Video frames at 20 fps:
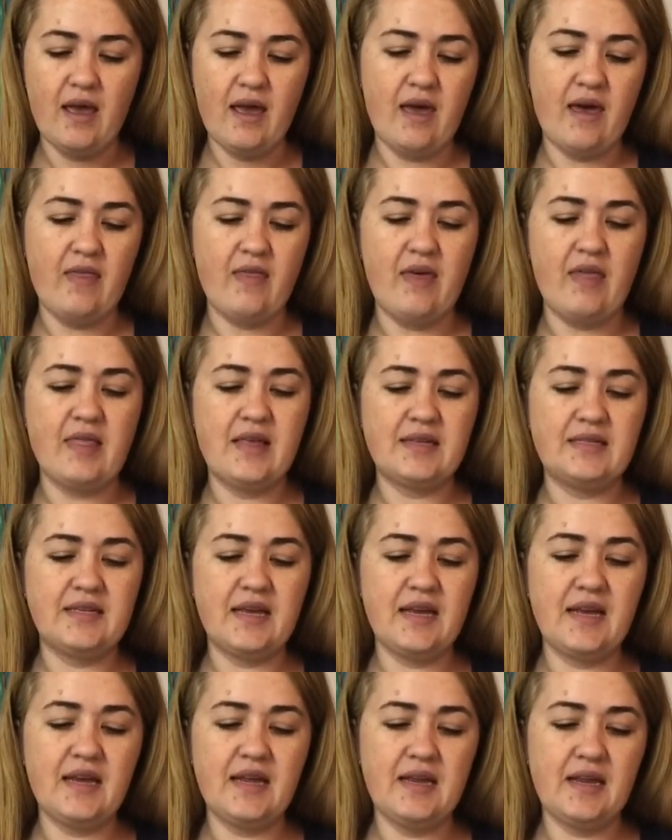And then the
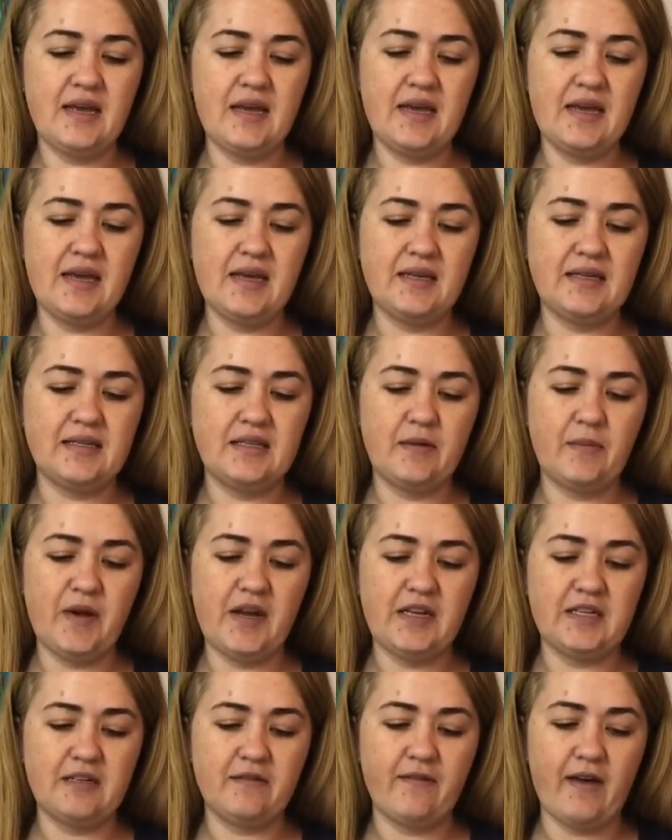second is the
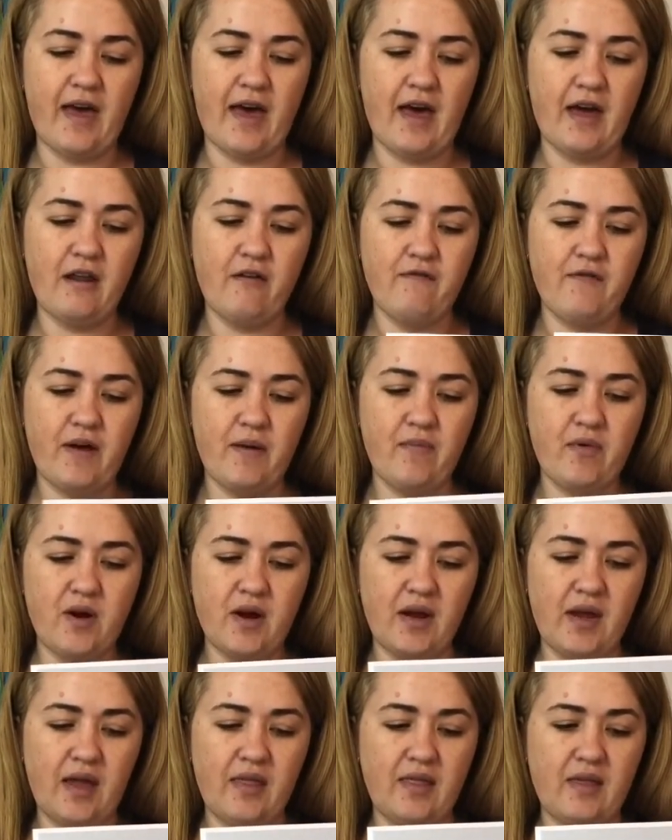piece of outer
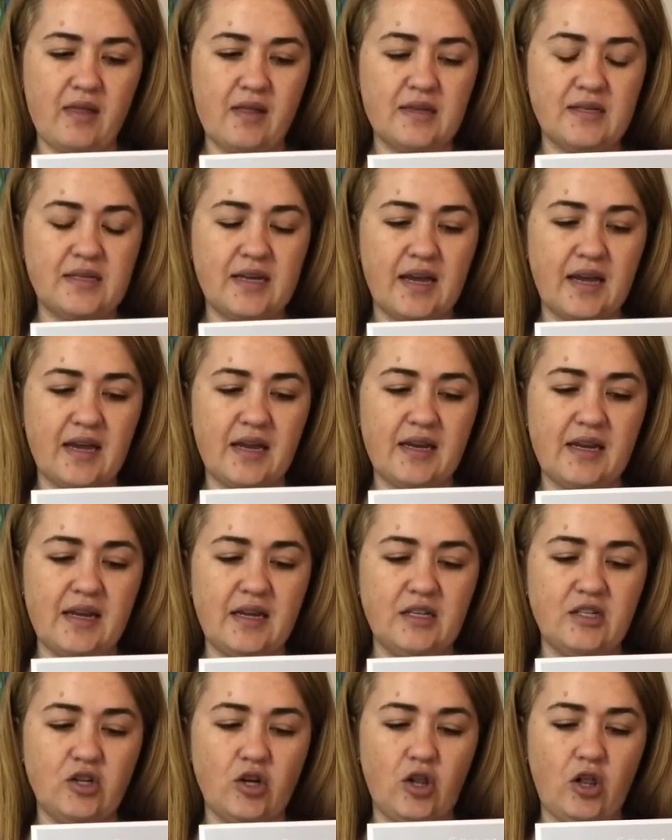fabric, and then the second
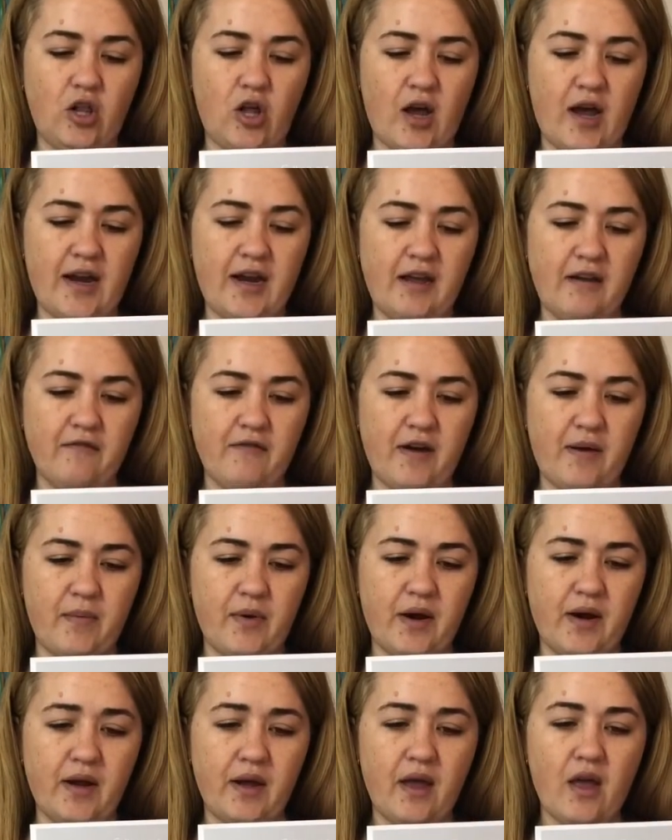is your lining
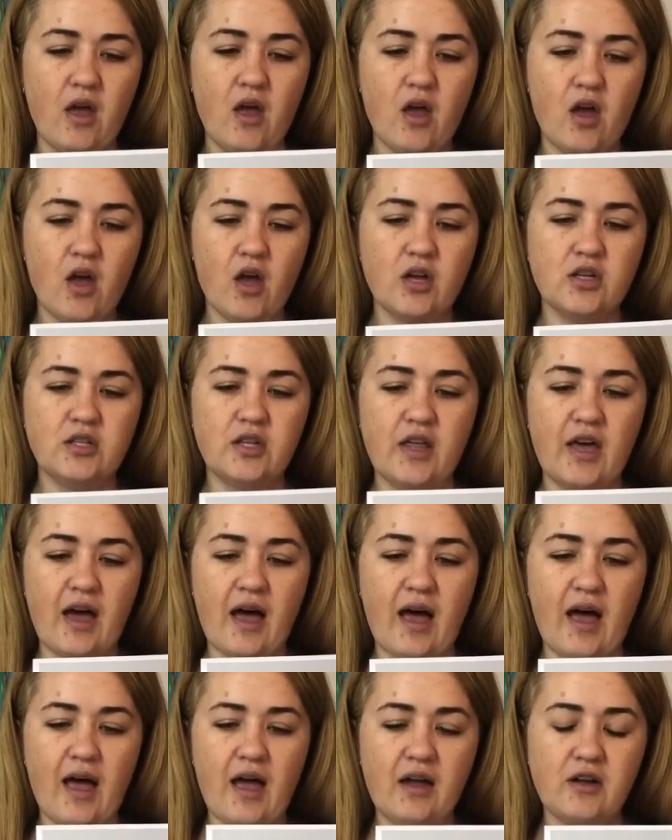fabric. So there
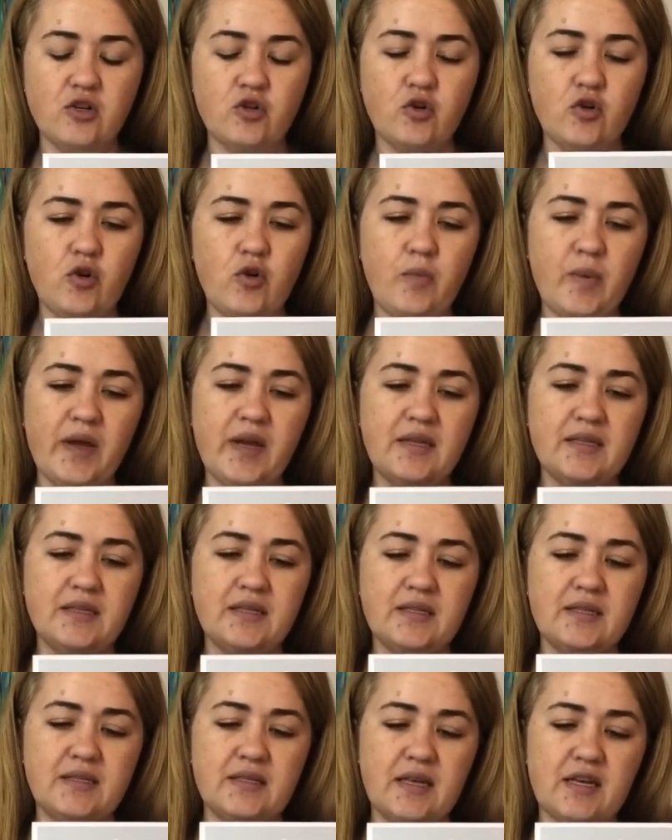are 2
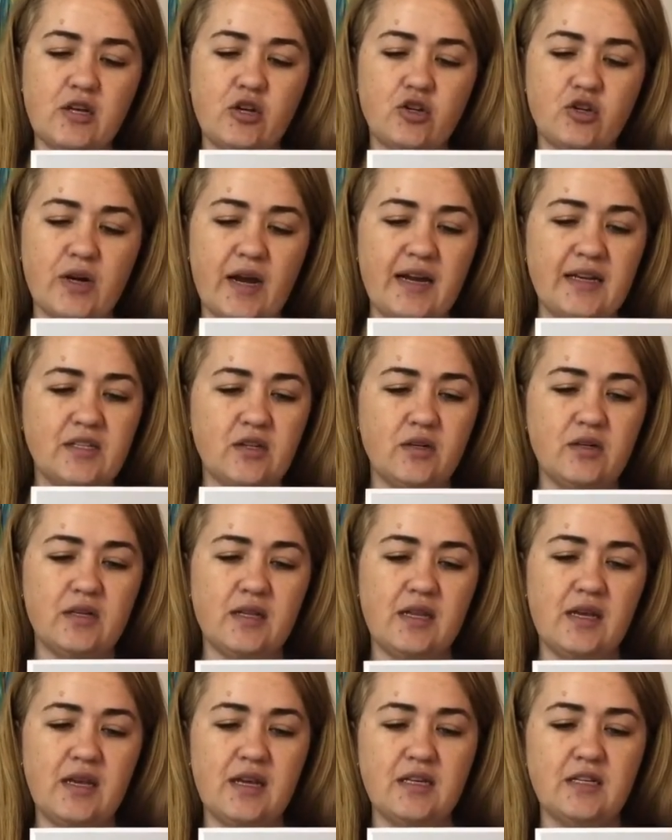pieces that you trace
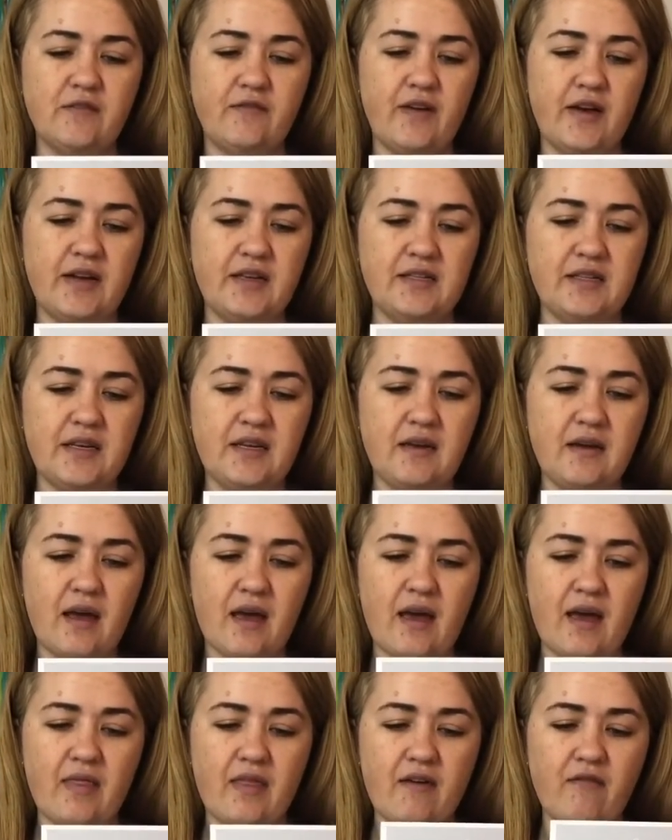onto the interfacing,
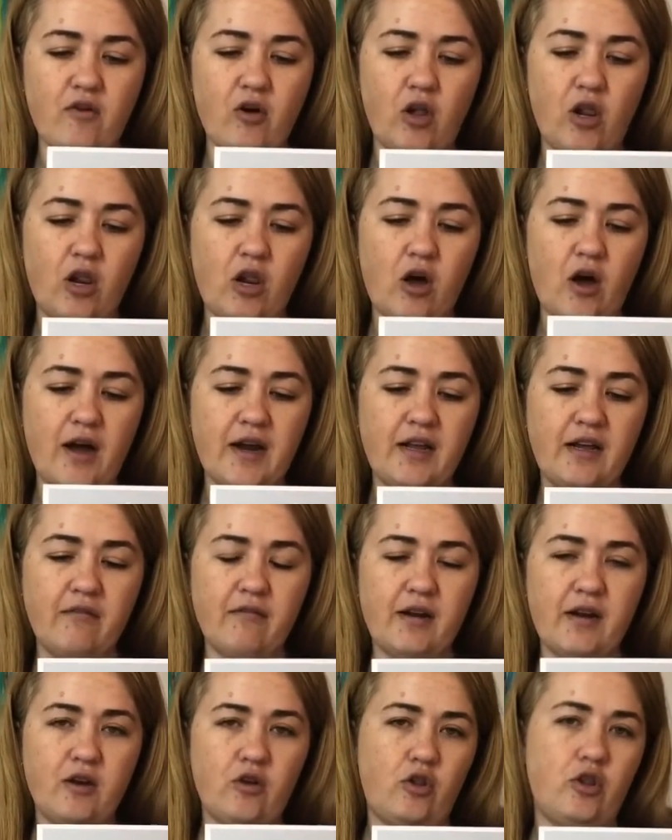and they've got lining
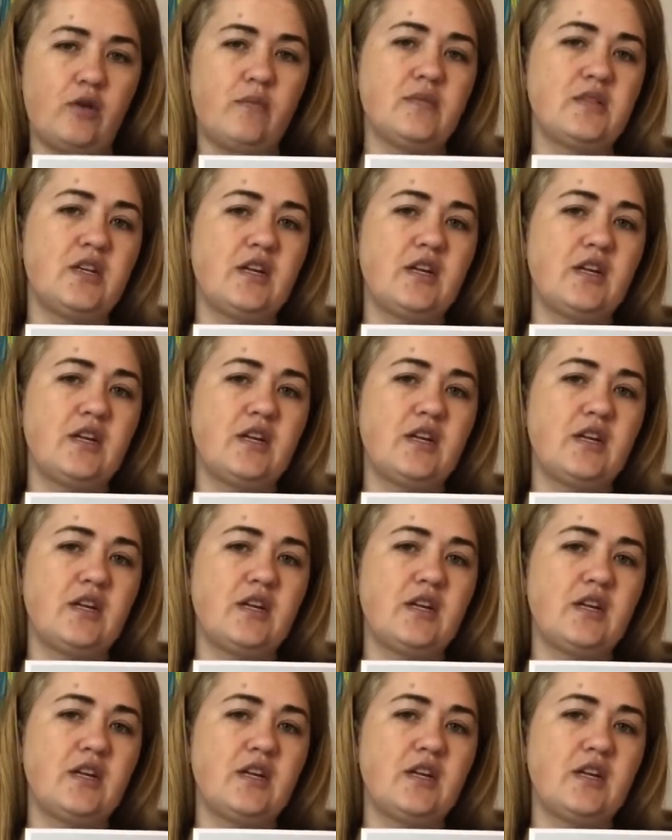written on them.